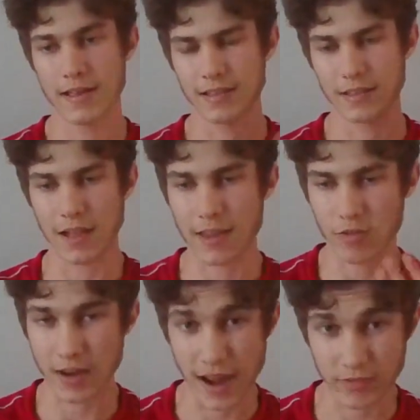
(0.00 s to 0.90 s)
like you're
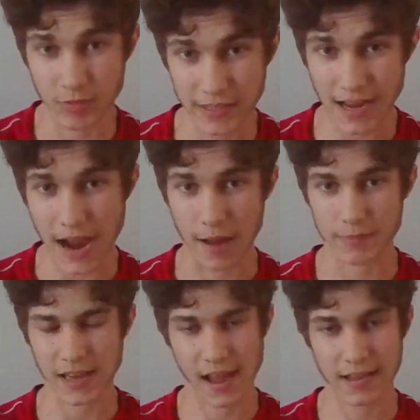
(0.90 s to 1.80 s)
going to have to
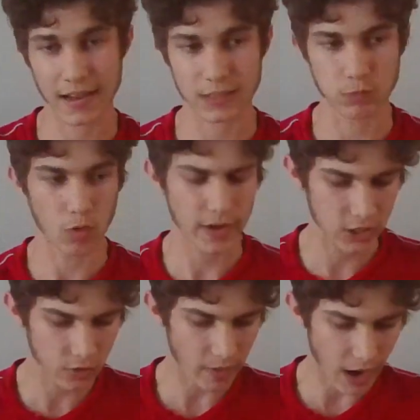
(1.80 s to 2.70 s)
adapt and that's what
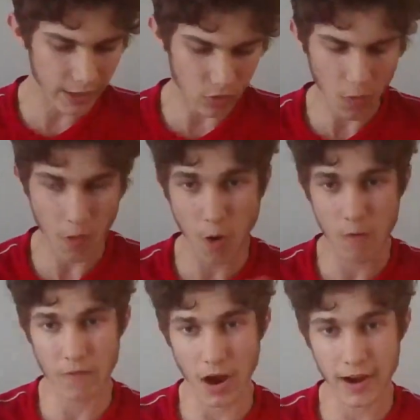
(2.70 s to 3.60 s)
he's doing i
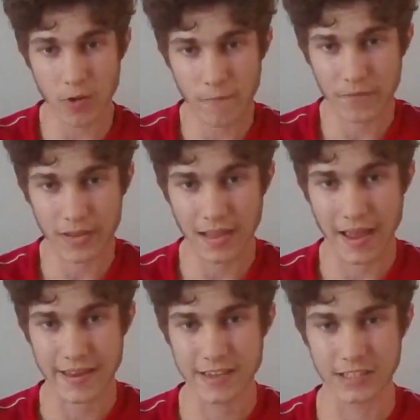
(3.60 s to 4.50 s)
don't i don't think
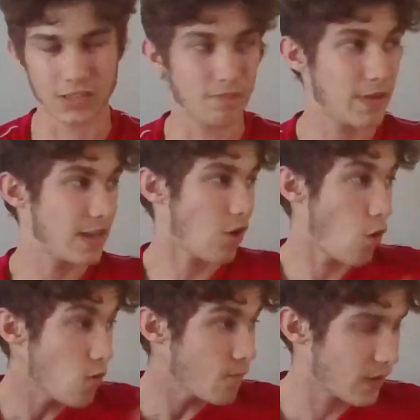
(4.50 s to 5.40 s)
that he's been
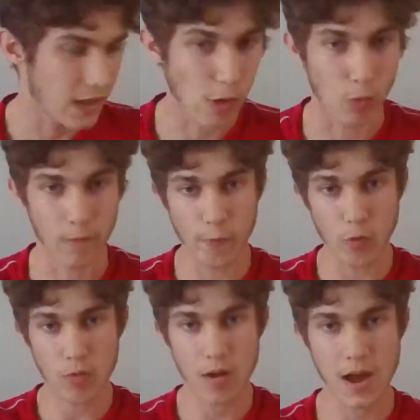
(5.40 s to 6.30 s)
overly
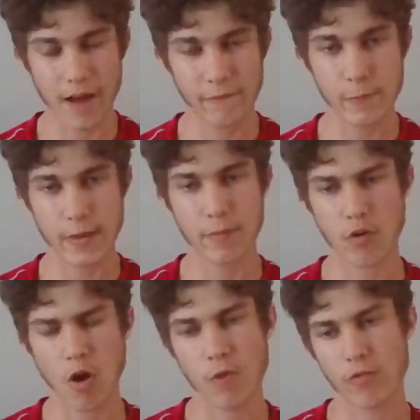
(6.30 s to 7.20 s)
awful i think people
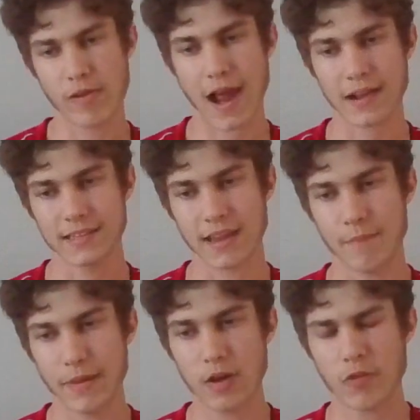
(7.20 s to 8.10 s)
are overreacting a
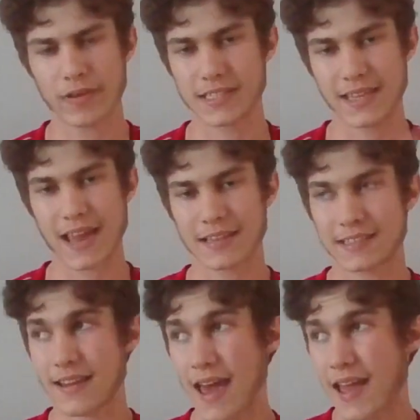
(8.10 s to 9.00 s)
bit obviously
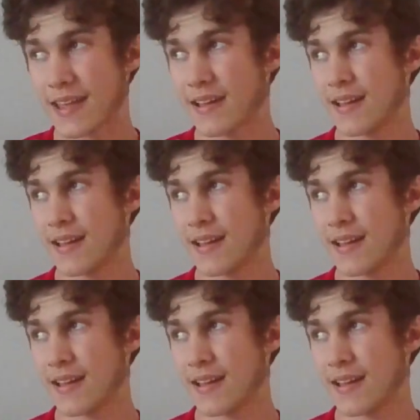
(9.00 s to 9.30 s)
yesterday